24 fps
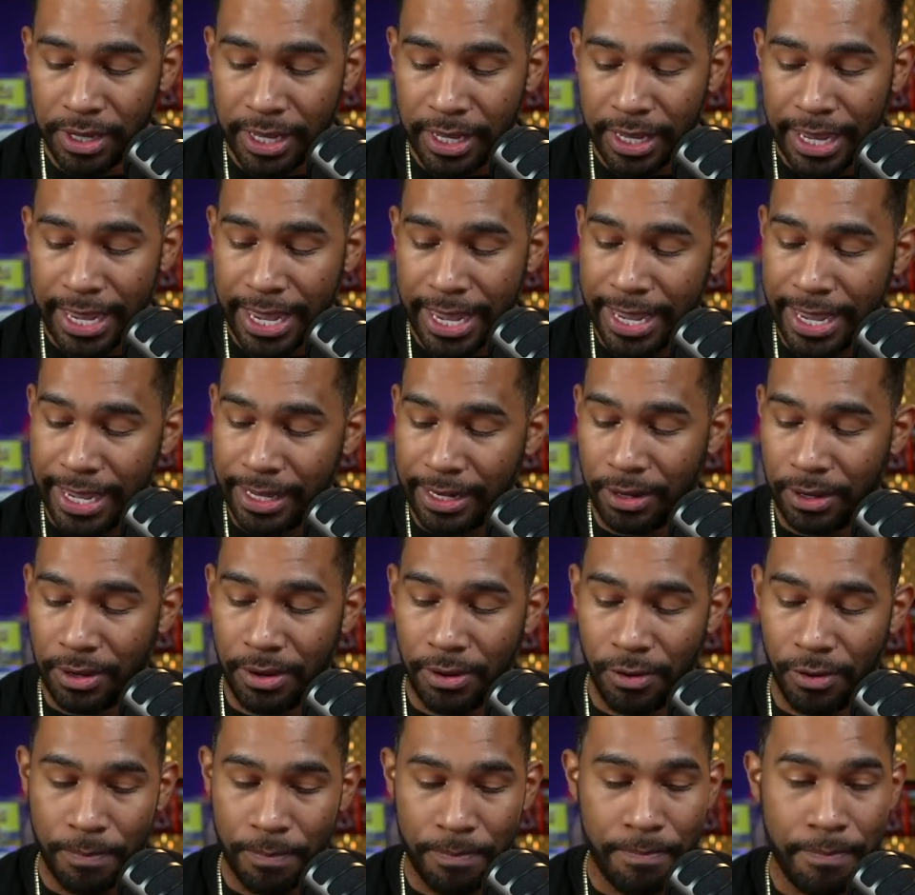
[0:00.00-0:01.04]
And
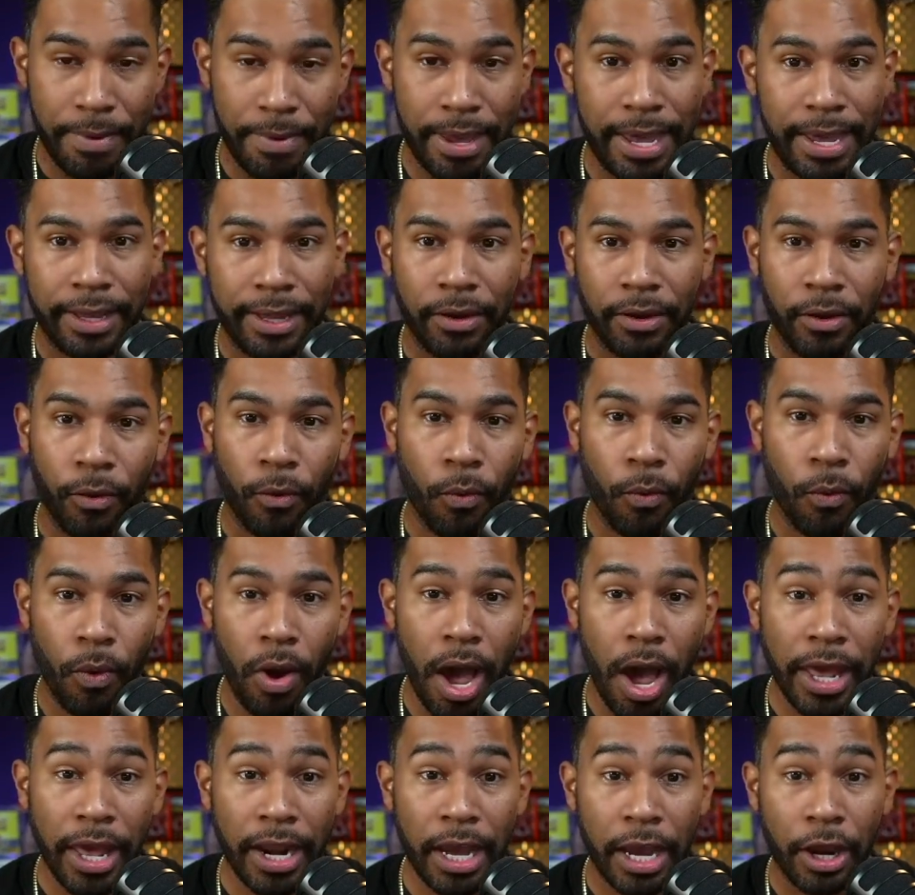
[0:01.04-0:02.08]
oh man,
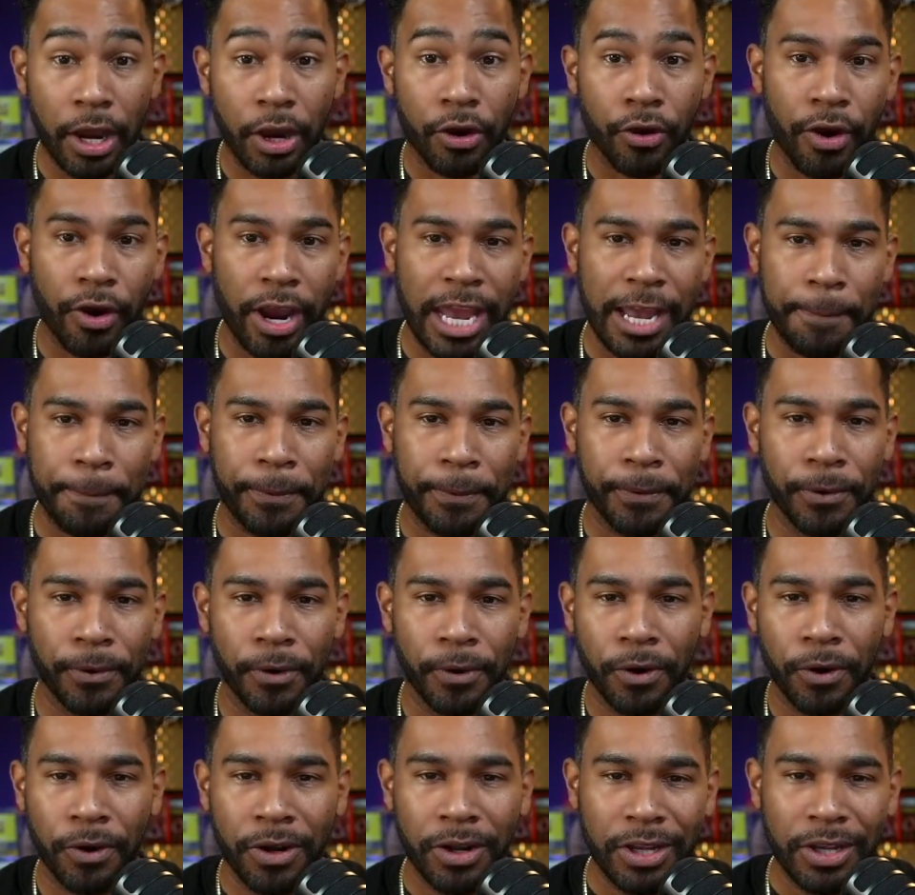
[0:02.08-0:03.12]
what a great
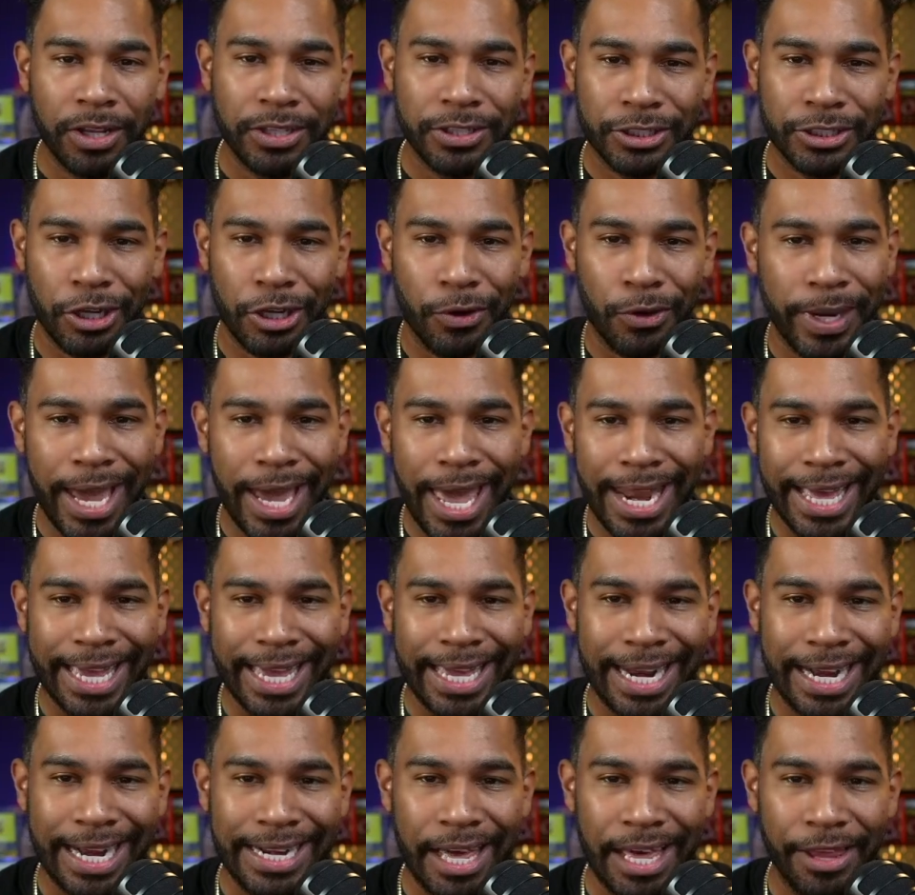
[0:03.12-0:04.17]
pull. So we gotta get
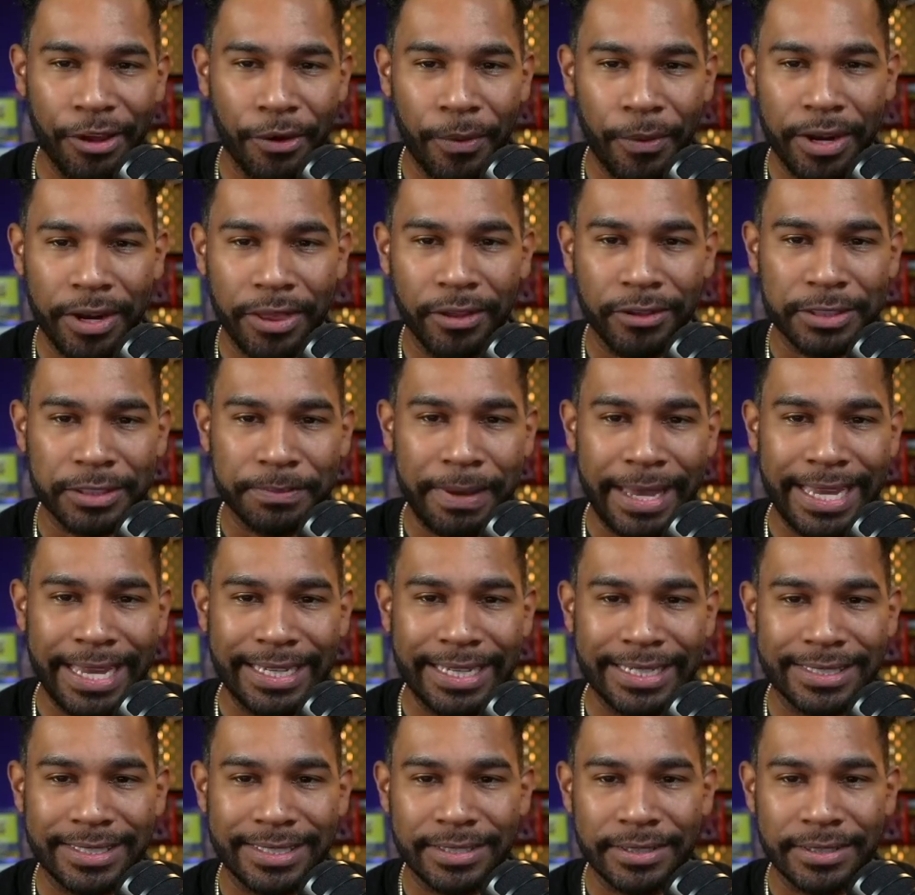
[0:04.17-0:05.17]
another one of those mangas.